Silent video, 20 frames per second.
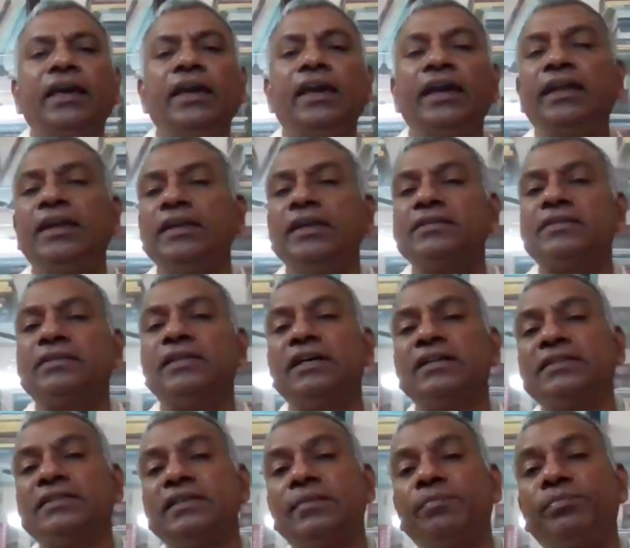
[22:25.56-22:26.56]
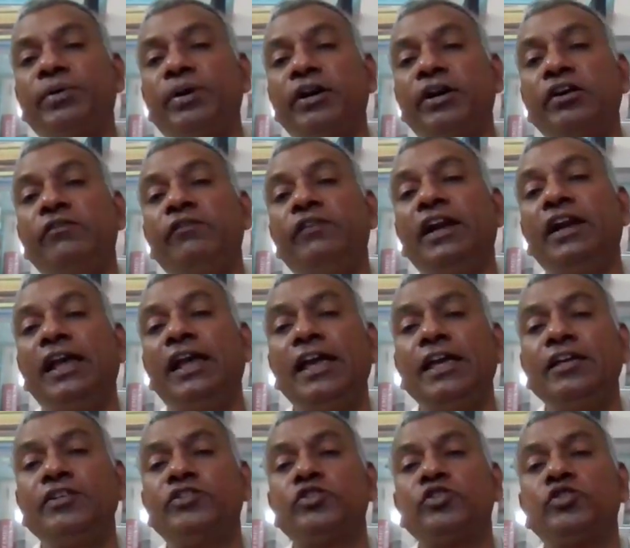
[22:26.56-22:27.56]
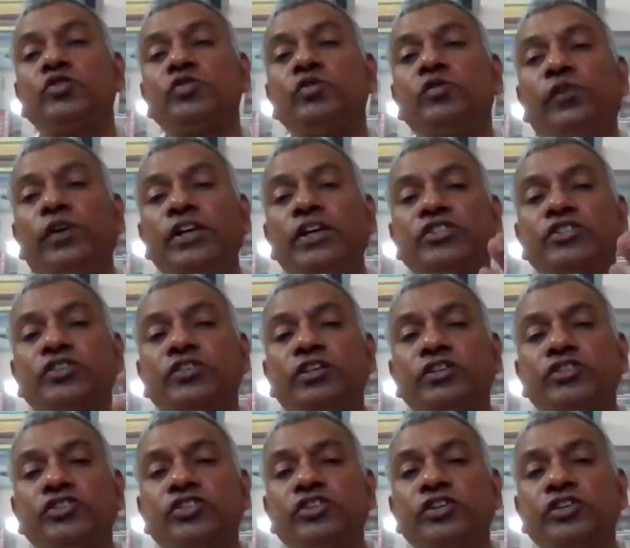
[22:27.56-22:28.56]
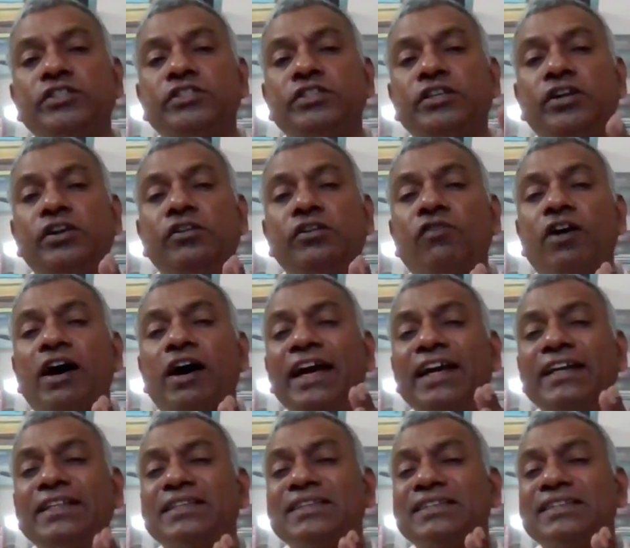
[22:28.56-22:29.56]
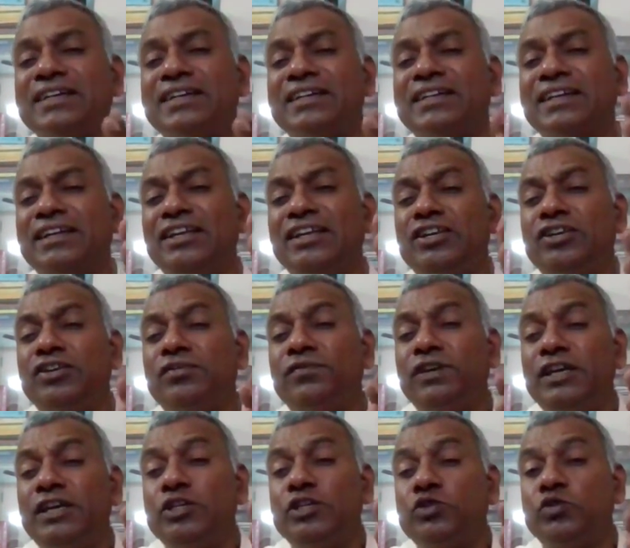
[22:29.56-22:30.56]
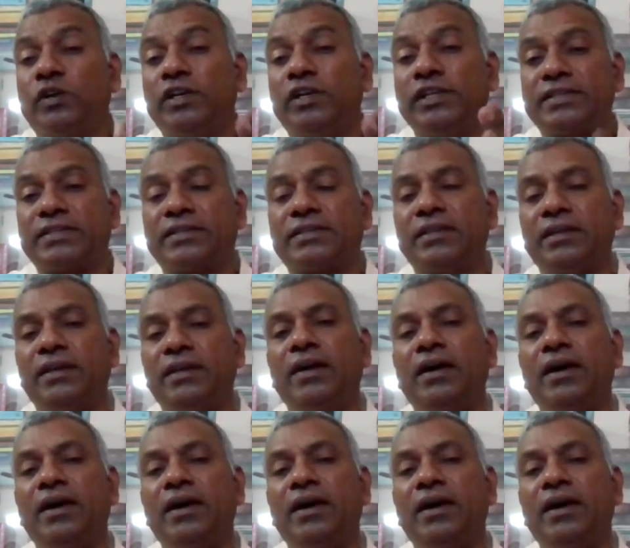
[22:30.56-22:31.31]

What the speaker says: It is thus a privilege to which the church invites certain individuals